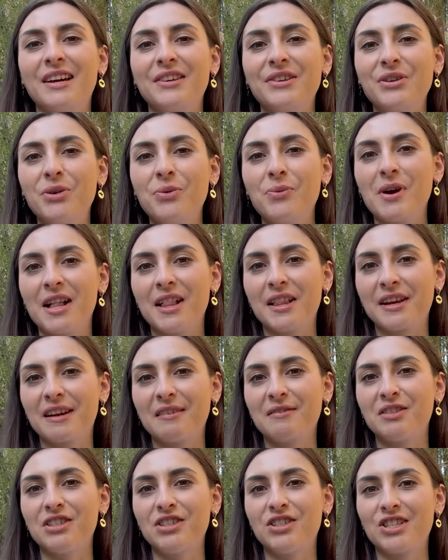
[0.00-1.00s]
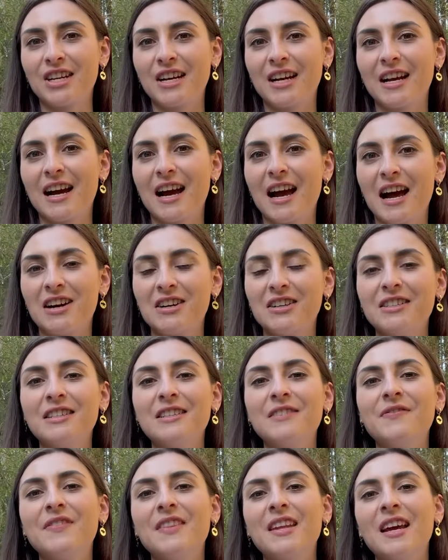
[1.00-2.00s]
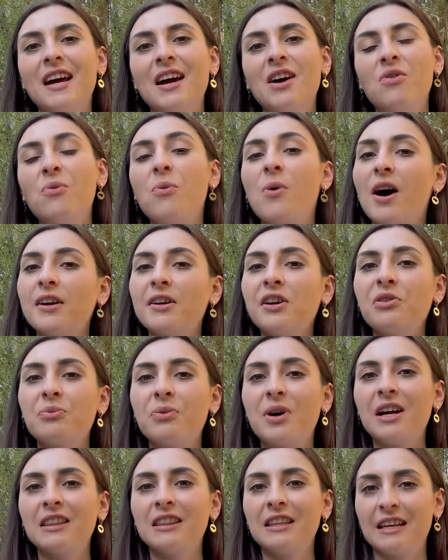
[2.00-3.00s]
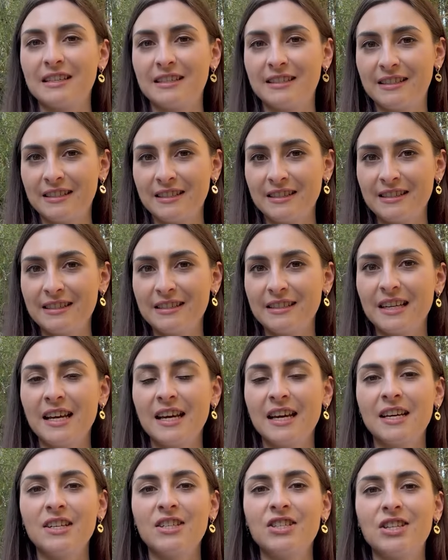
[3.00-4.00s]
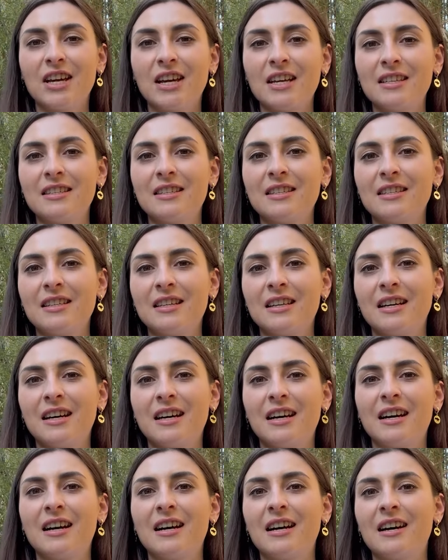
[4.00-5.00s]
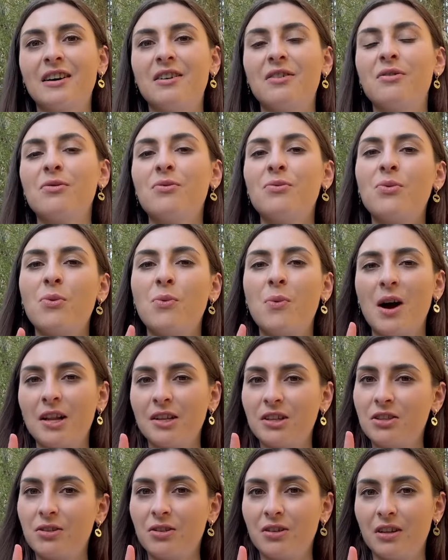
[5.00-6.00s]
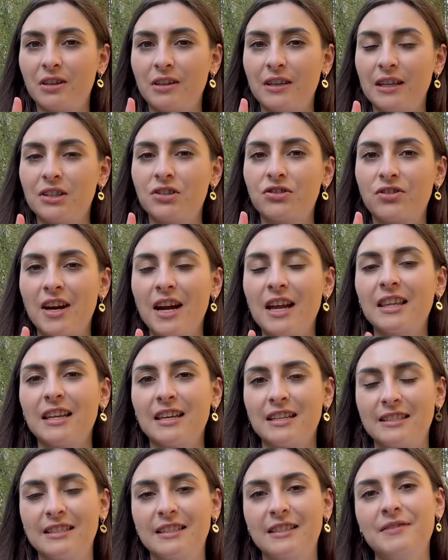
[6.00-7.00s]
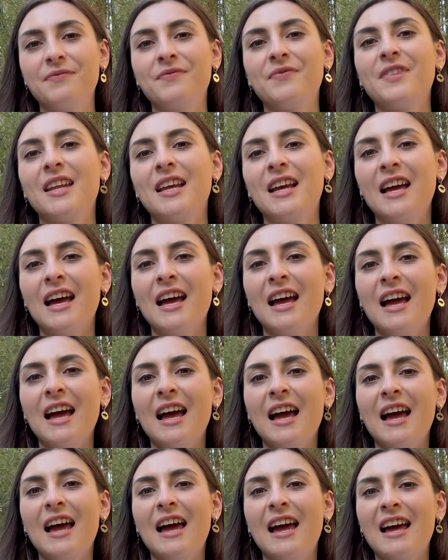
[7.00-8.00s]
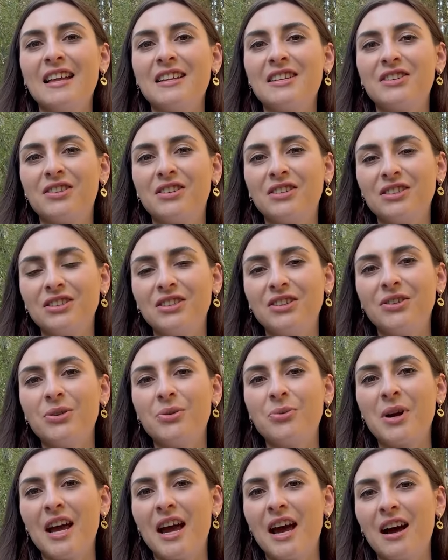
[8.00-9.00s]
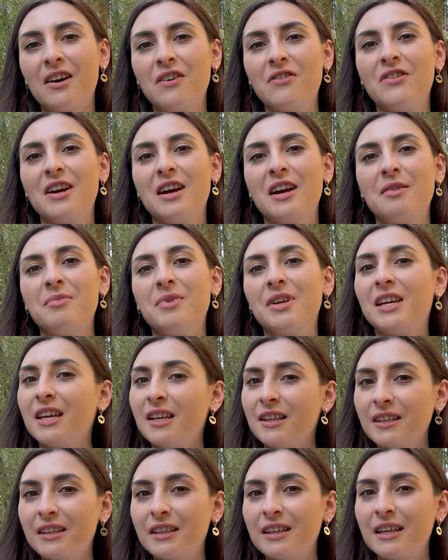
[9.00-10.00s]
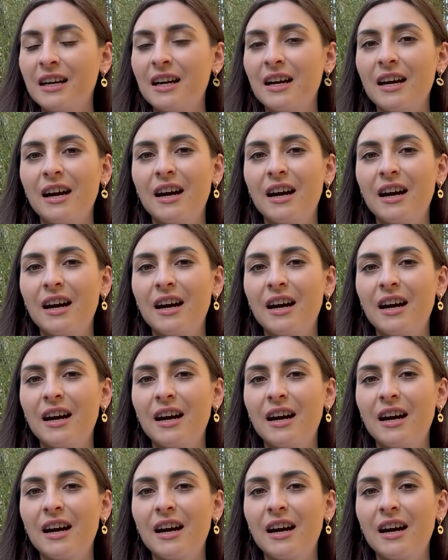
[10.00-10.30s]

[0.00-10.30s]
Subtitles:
you're welcome to check out one-on-one lessons, just for $1 a trial lesson. And also we have a beginner